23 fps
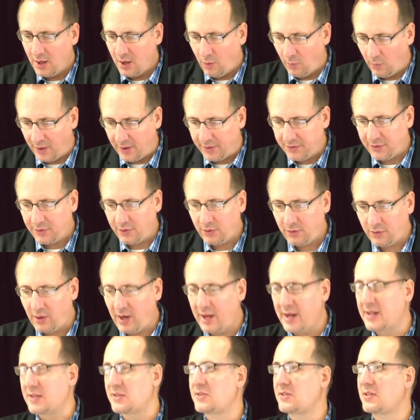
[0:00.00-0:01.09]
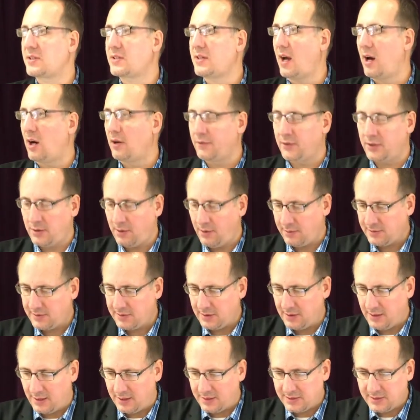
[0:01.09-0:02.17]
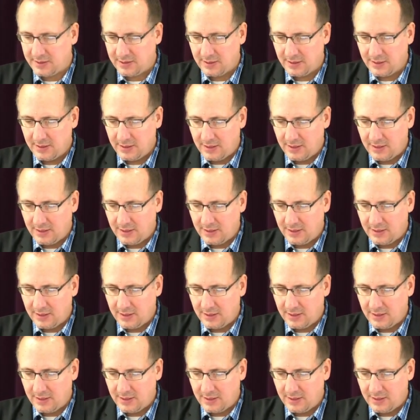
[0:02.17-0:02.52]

with Christ. Calvin notes this.